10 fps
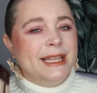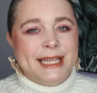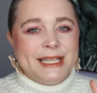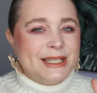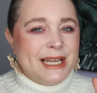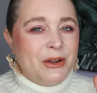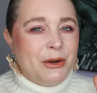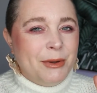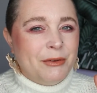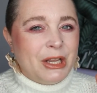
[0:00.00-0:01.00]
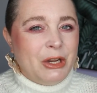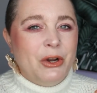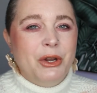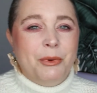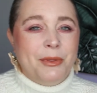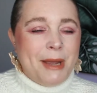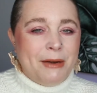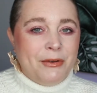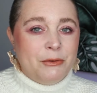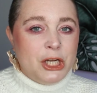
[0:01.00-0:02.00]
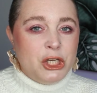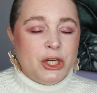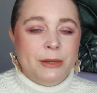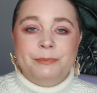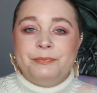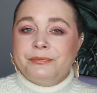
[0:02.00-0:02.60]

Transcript: That's not going to be really good with a matte foundation.